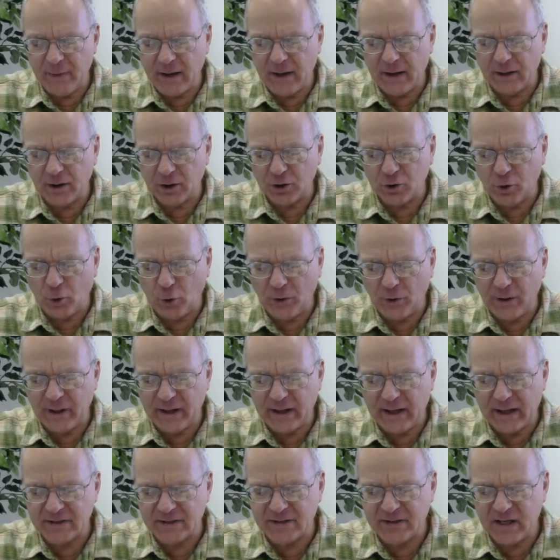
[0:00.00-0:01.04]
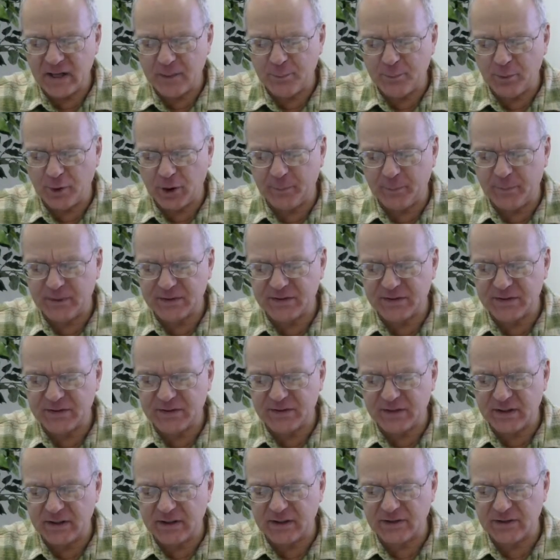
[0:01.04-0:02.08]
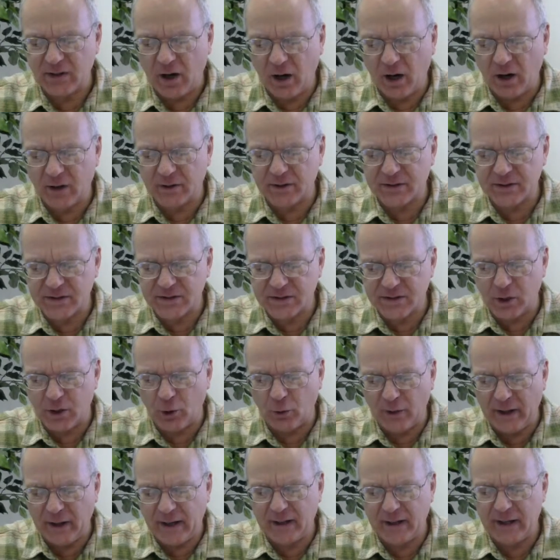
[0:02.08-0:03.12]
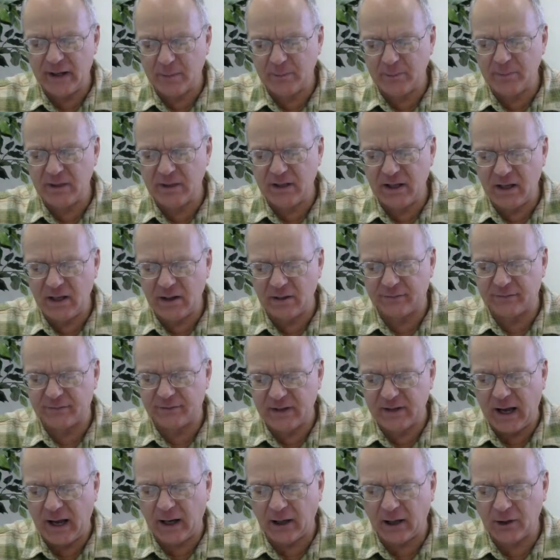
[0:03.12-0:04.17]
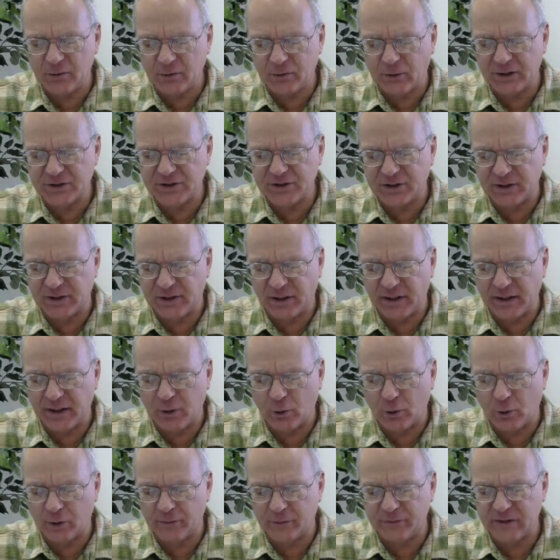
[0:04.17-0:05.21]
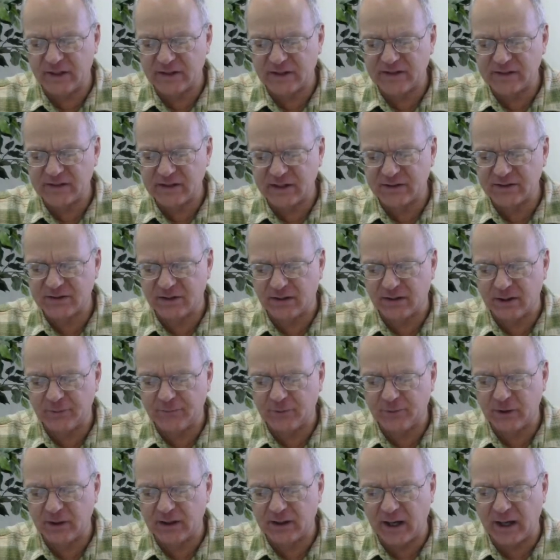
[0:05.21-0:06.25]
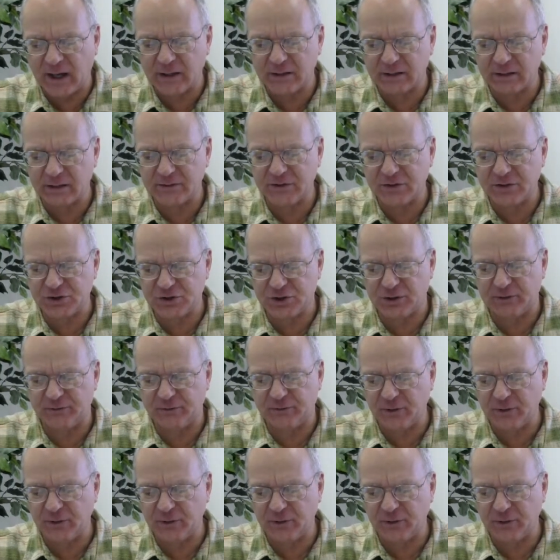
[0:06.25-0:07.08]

according as he purposes in his heart, so let him give, not grudgingly or of necessity, for God loves a cheerful